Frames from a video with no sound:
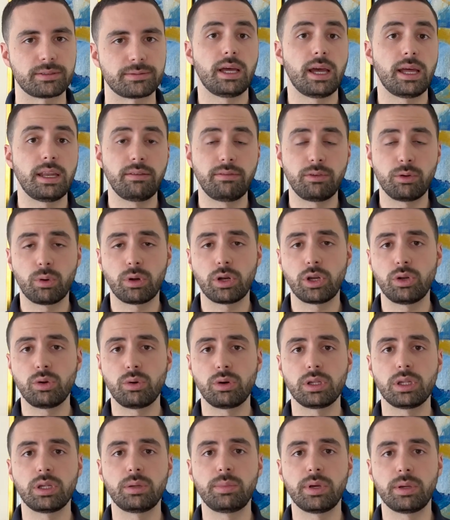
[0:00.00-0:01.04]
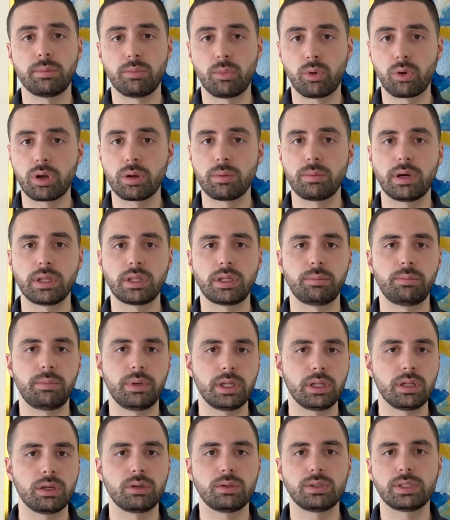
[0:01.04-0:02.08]
And if you want to know a little bit more about the
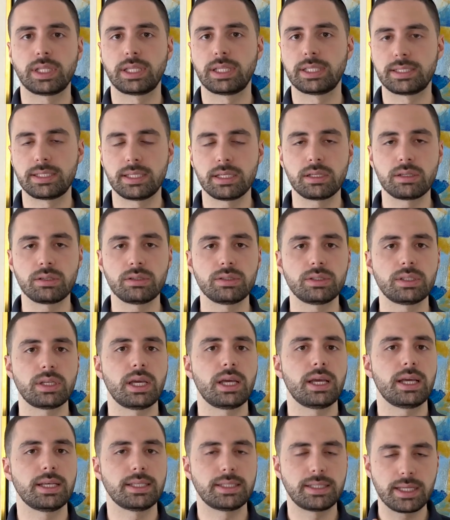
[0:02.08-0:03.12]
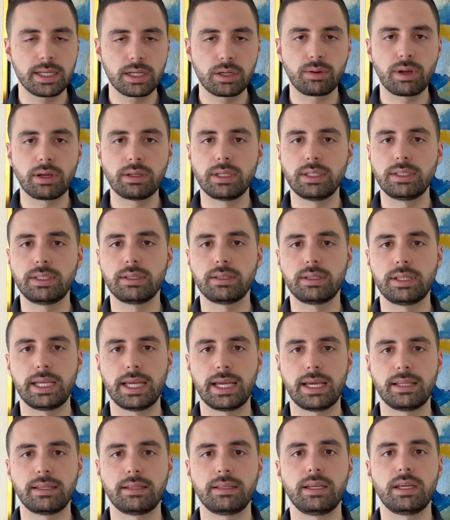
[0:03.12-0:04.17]
Billows and the Signals, stick around until the
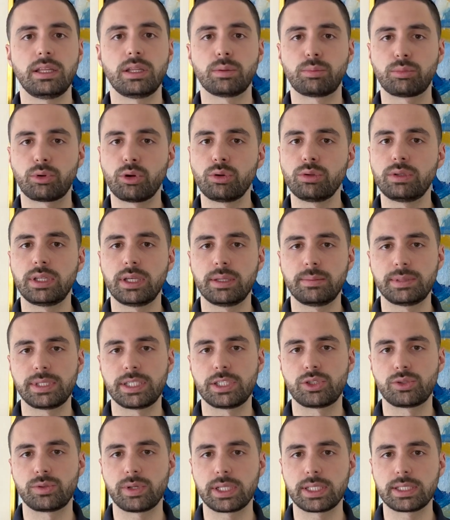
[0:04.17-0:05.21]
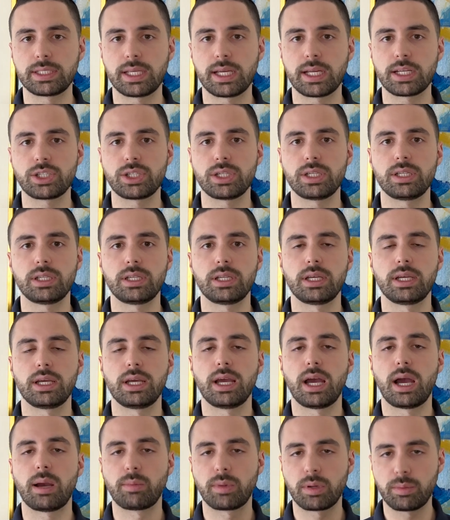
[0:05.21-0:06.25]
end. In the pro tips and tricks section,
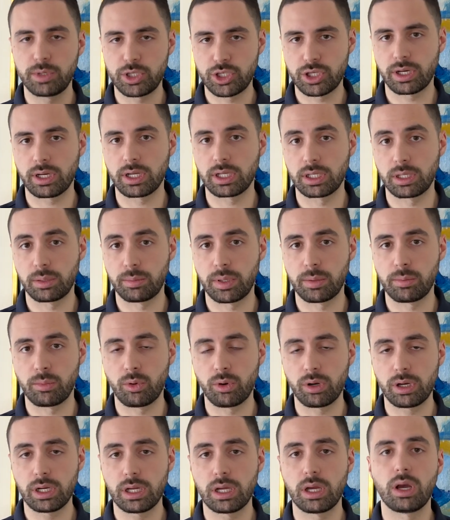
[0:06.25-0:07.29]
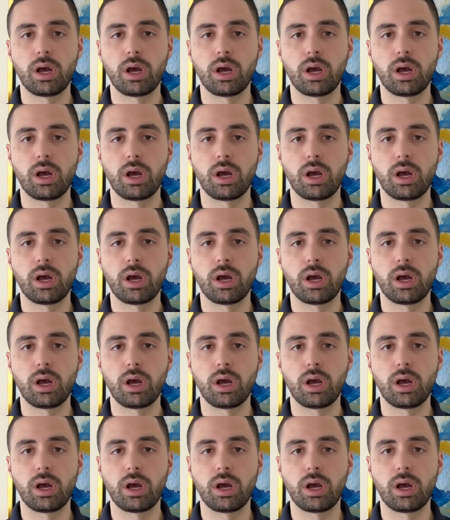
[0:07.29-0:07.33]
I'm going to be sharing a little bit more.